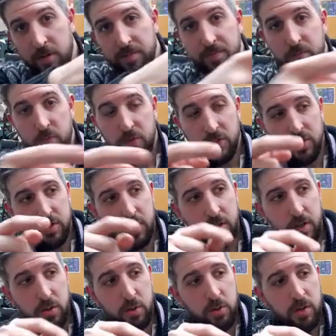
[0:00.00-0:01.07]
which is kind of
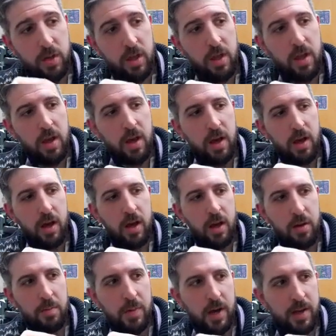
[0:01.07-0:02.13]
cool.
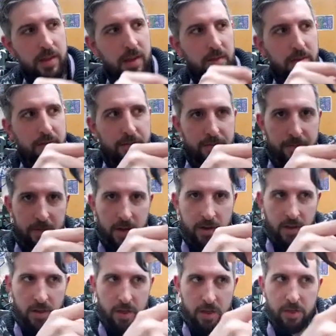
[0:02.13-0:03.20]
And then
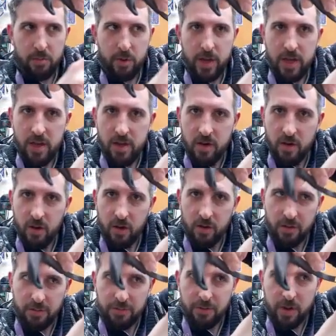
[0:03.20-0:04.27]
another 3 on the
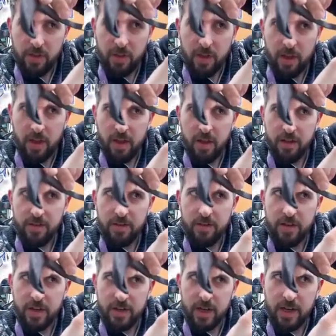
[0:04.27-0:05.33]
front there.
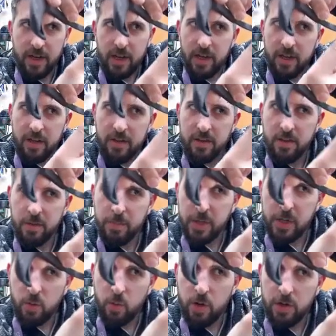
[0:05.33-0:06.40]
Ding, ding, ding. The
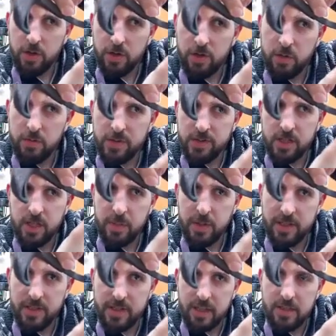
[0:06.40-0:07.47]
middle one you don't see
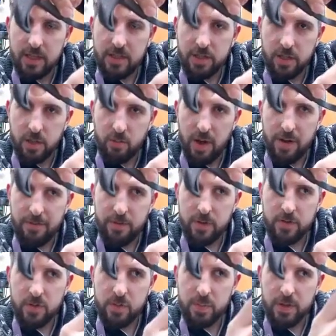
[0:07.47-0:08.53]
because that's actually the
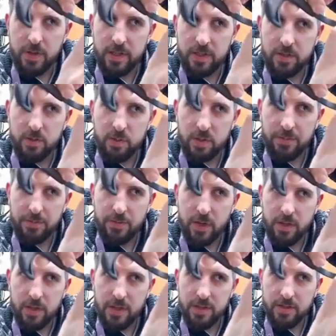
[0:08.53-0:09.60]
reference, but these 2 at the
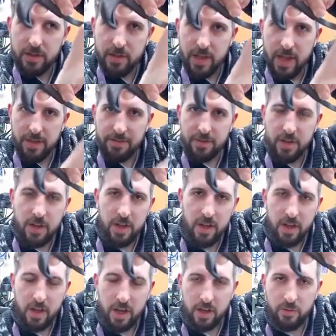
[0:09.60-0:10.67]
front, these are left
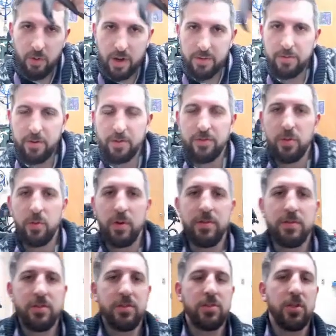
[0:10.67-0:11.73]
and right frontal ones.
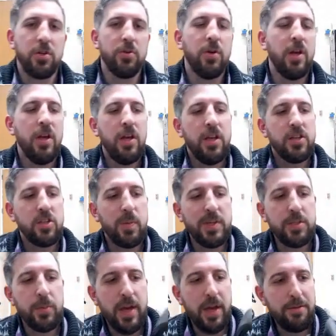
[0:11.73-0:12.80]
So
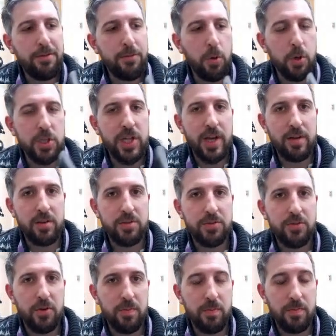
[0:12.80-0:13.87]
basically we get 4 channels
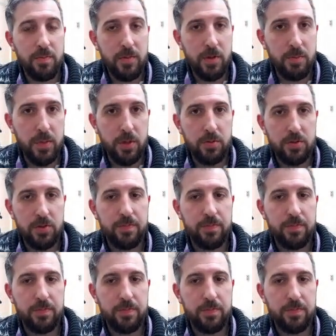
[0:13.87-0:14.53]
from a Muse.